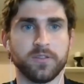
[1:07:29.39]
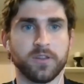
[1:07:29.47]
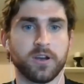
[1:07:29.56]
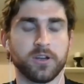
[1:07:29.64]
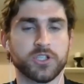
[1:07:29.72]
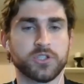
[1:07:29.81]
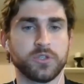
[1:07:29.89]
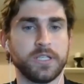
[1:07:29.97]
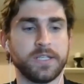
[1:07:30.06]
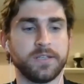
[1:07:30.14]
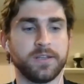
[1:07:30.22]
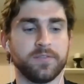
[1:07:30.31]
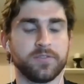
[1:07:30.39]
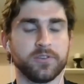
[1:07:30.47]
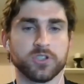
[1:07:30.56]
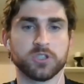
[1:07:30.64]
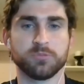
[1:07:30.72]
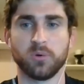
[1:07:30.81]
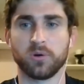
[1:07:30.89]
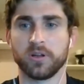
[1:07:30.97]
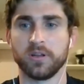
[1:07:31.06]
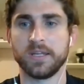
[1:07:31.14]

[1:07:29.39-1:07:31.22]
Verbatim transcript: in the country and, and for the sport.